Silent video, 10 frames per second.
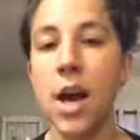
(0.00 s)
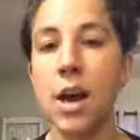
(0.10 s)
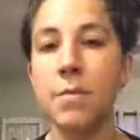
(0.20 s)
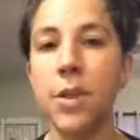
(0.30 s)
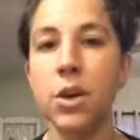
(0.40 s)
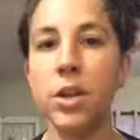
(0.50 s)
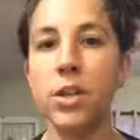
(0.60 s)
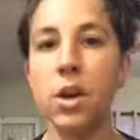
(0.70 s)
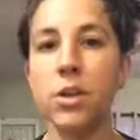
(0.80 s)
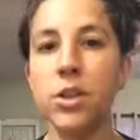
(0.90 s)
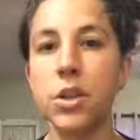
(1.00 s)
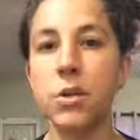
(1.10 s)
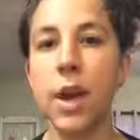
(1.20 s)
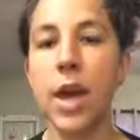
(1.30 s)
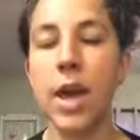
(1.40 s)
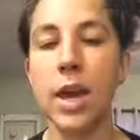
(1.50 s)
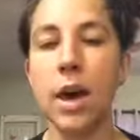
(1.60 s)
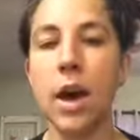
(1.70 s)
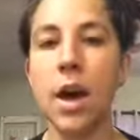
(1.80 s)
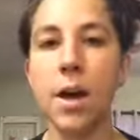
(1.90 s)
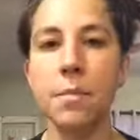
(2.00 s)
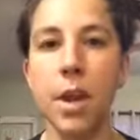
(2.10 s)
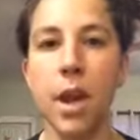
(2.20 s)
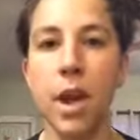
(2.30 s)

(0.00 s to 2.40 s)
Um, there is also a um,